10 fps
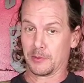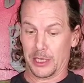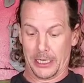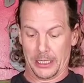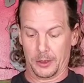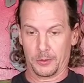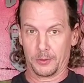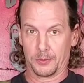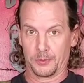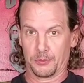like
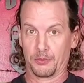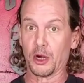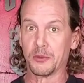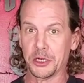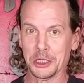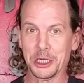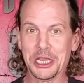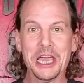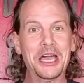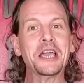permanently.